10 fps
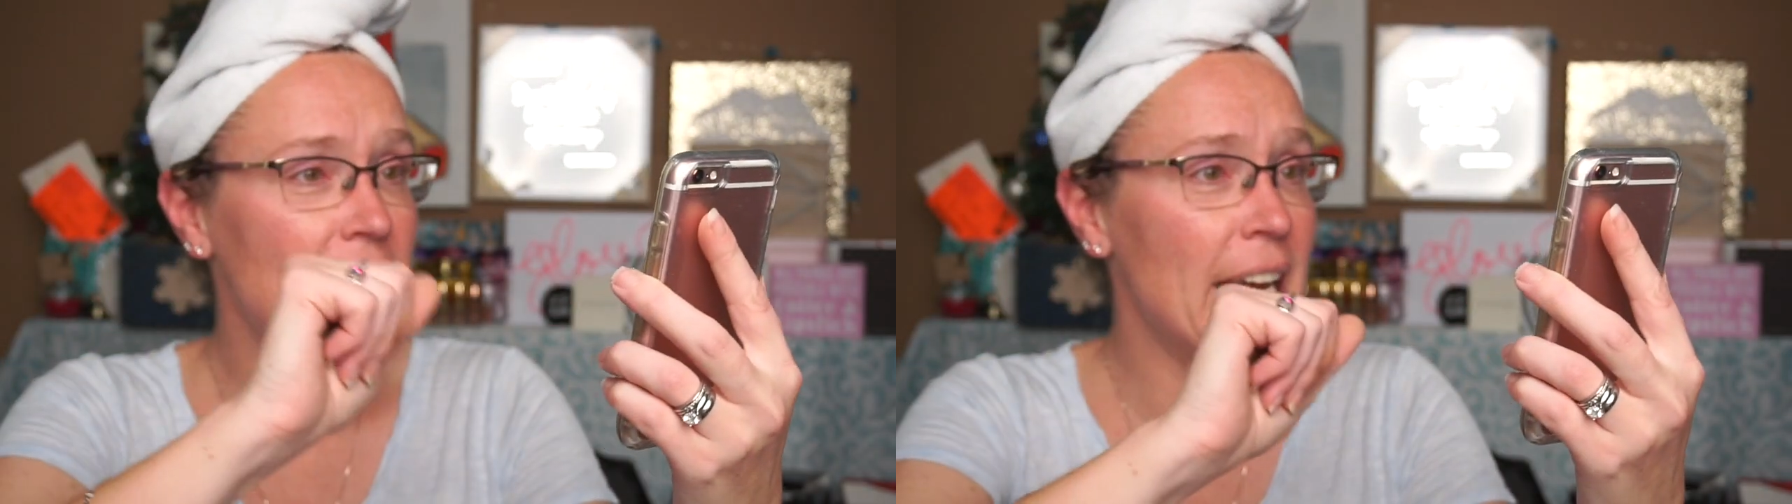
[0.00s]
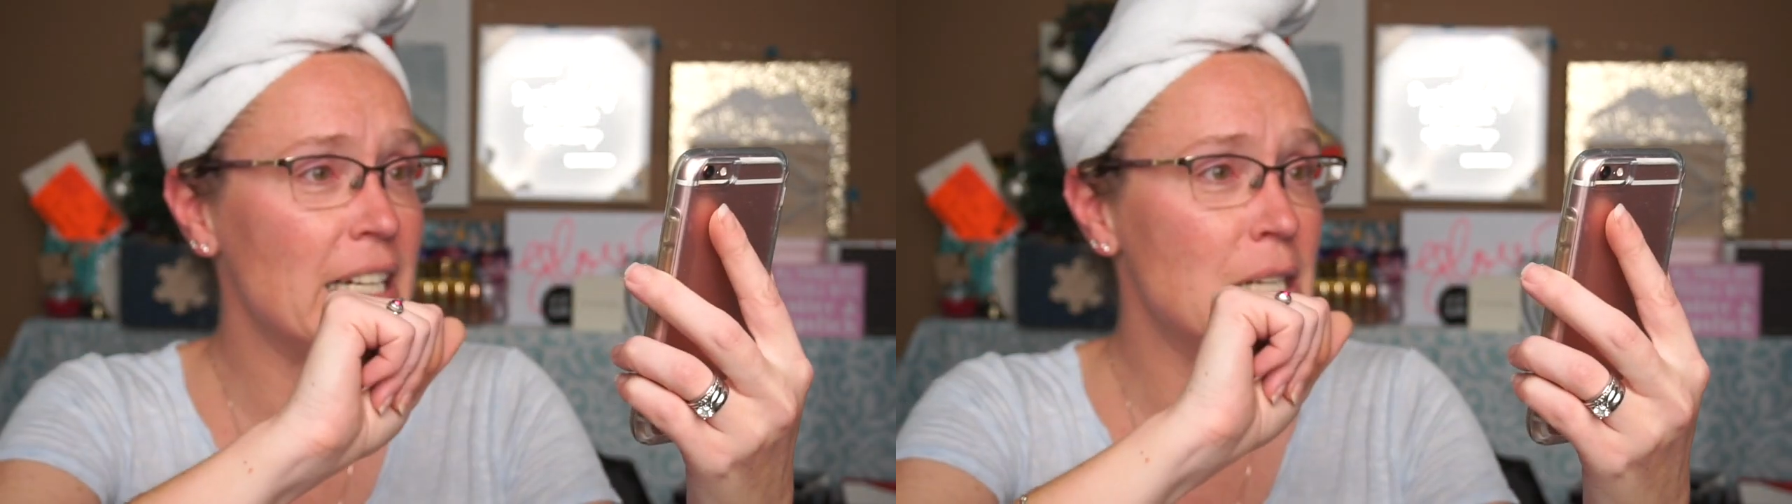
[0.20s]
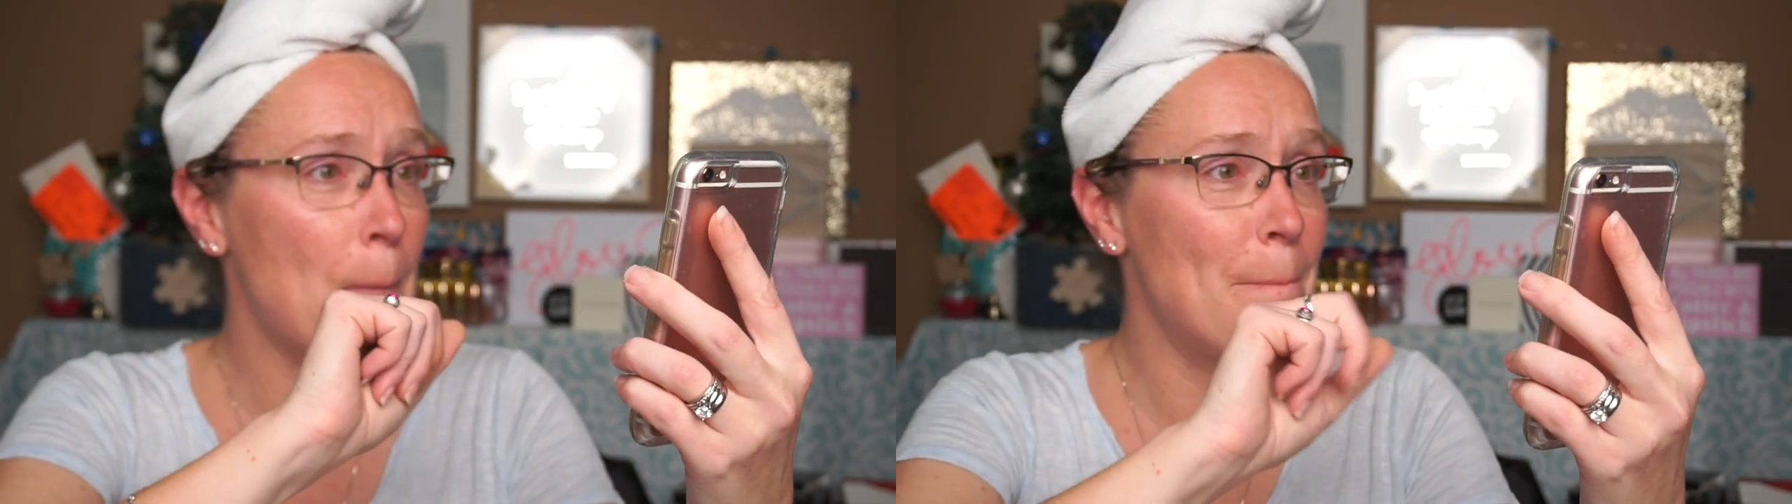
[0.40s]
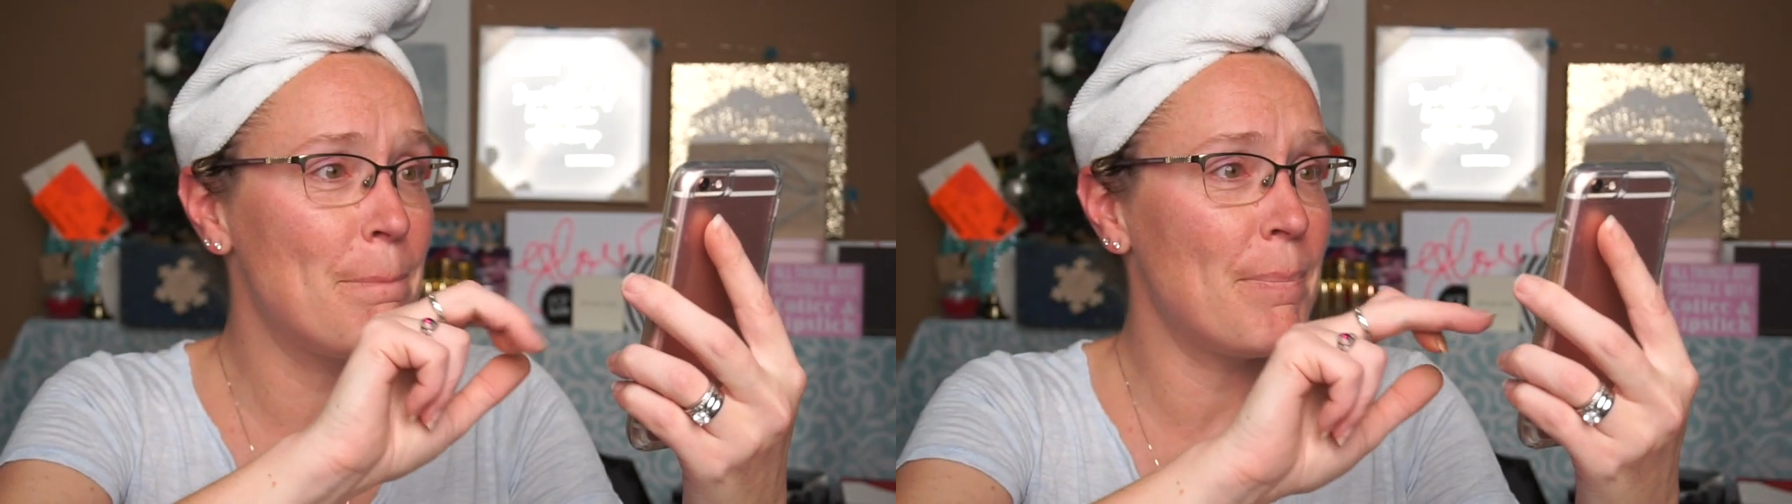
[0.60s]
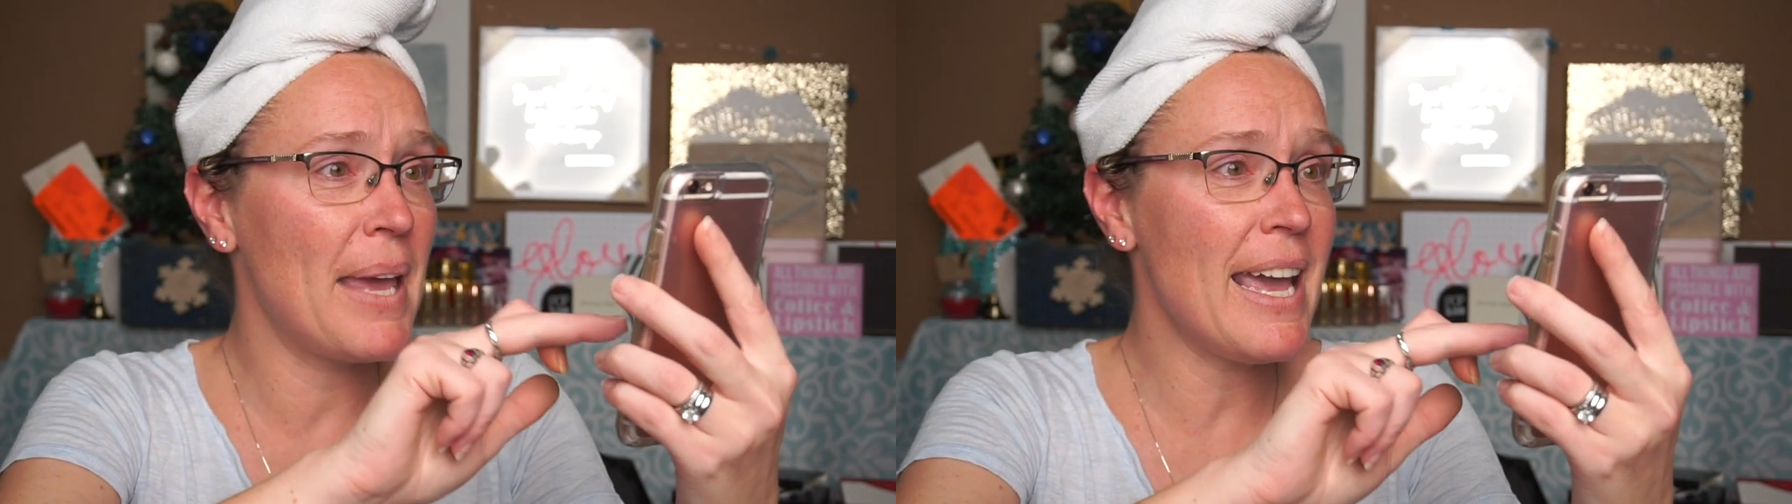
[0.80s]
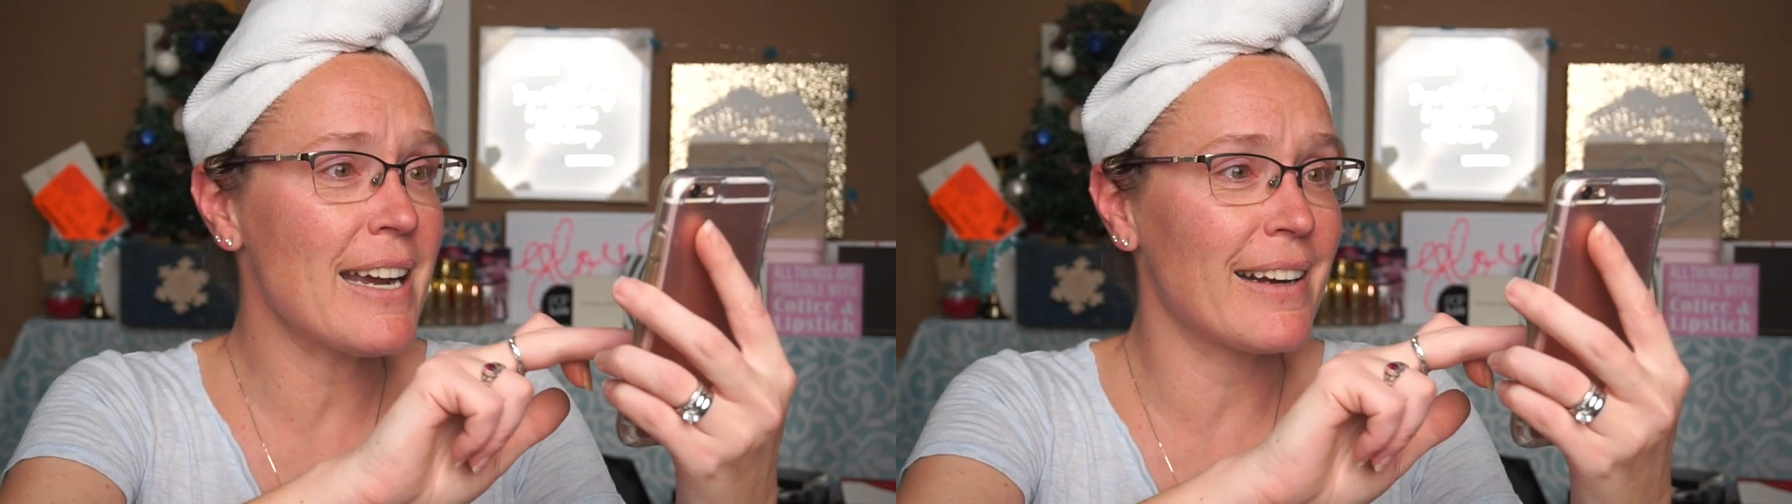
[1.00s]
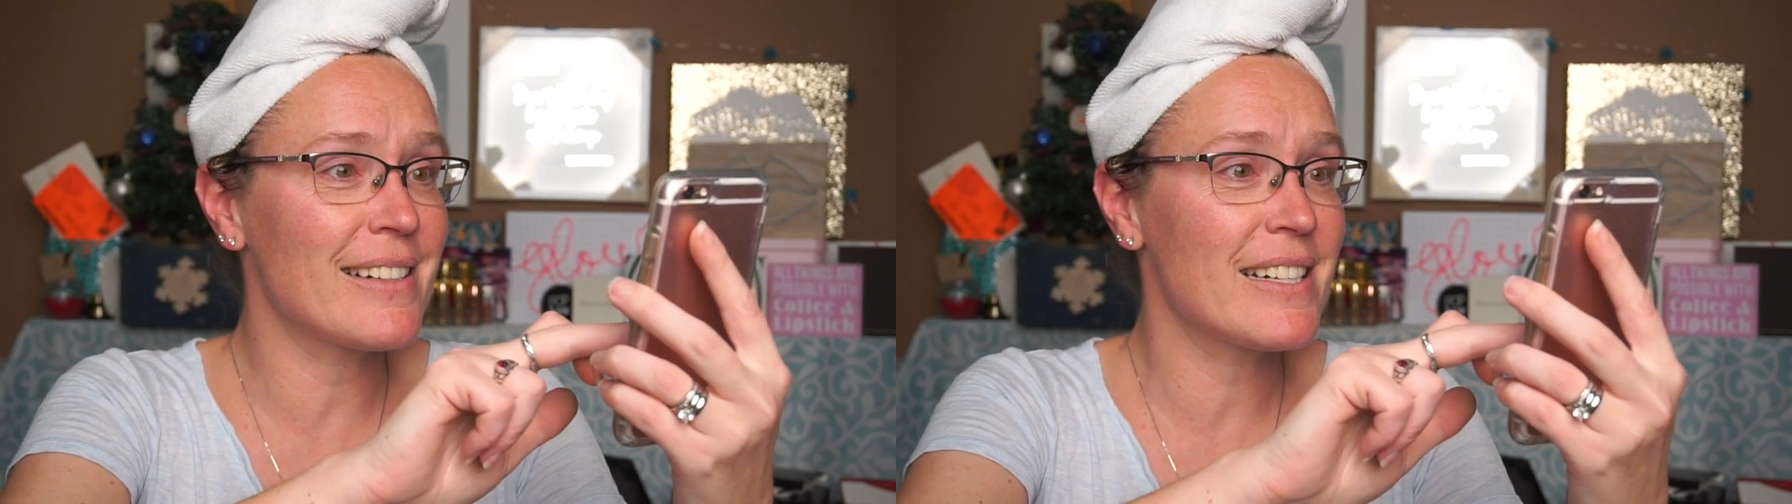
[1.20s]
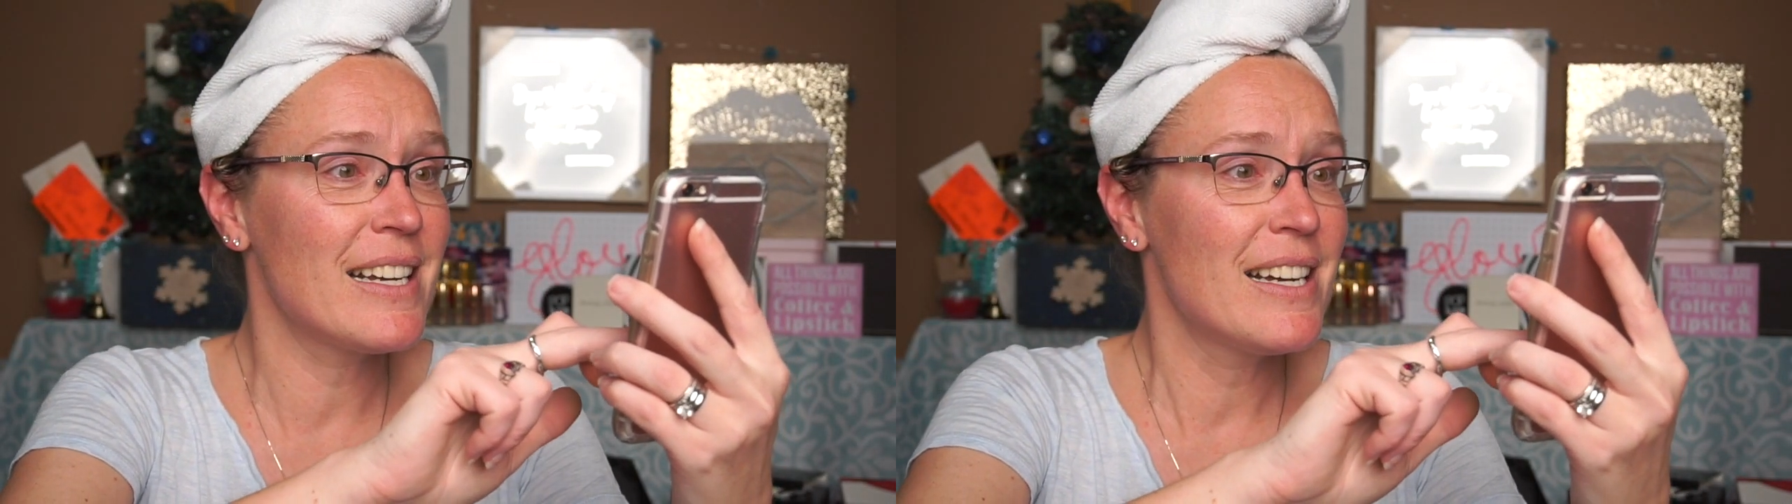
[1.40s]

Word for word: it picked.